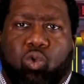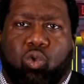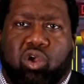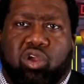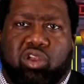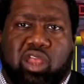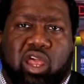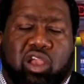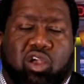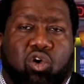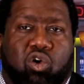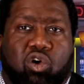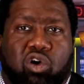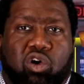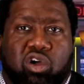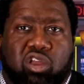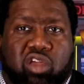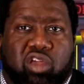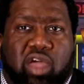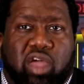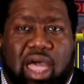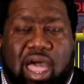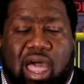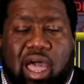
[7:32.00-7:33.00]
We're not
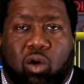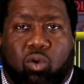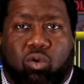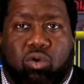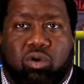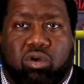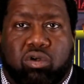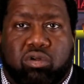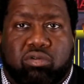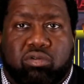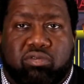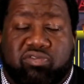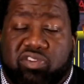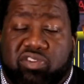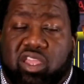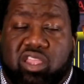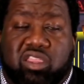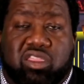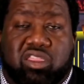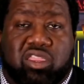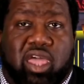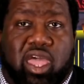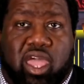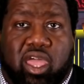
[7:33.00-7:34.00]
going to Iowa.
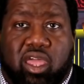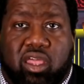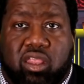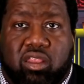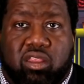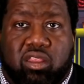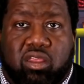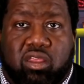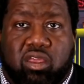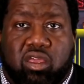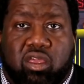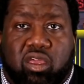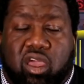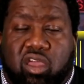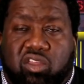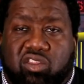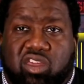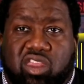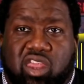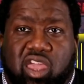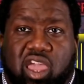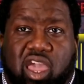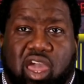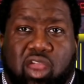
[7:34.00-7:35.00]
Forget that.
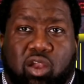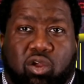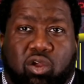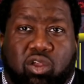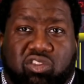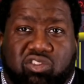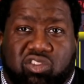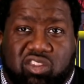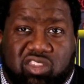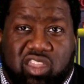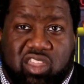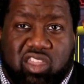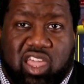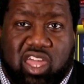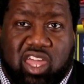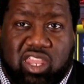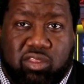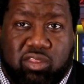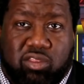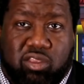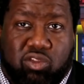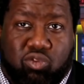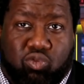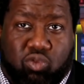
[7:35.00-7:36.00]
I said they got since they
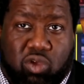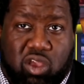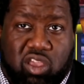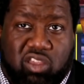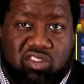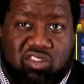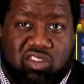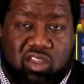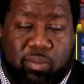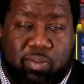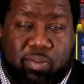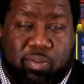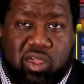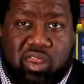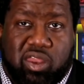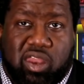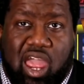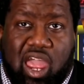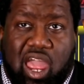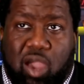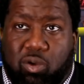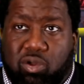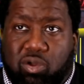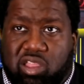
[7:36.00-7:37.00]
got these racists up here
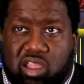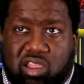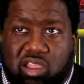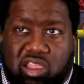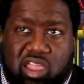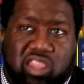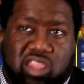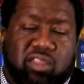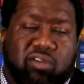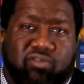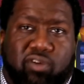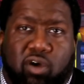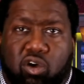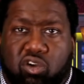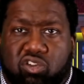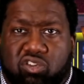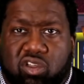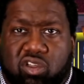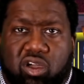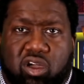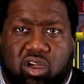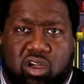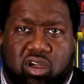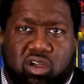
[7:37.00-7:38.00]
in Iowa, let, let them
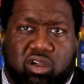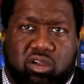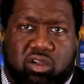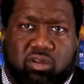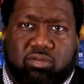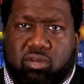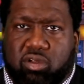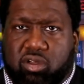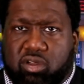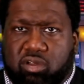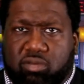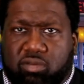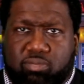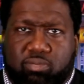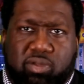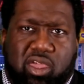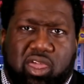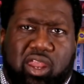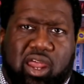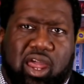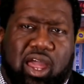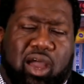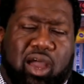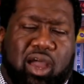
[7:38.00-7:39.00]
folks uh, uh, uh,
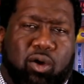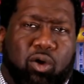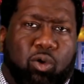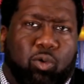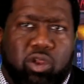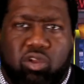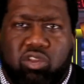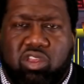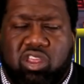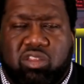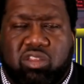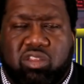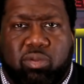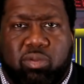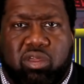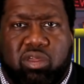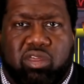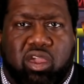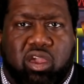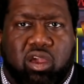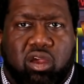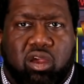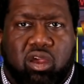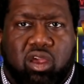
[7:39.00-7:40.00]
be at Iowa. We don't need to
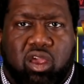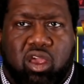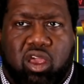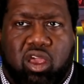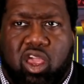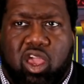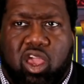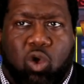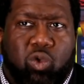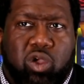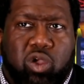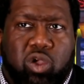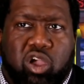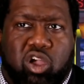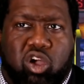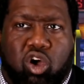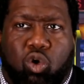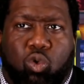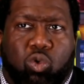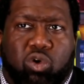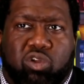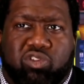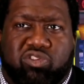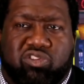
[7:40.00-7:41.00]
be there. We
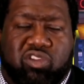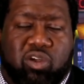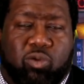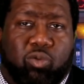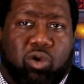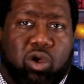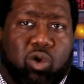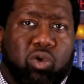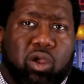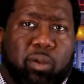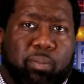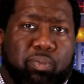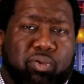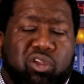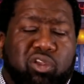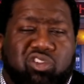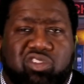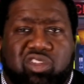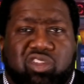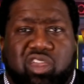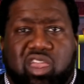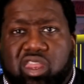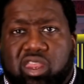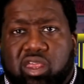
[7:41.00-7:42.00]
go somewhere we
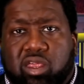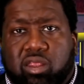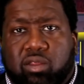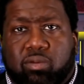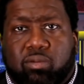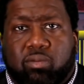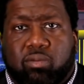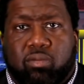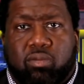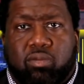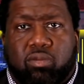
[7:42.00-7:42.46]
appreciate it.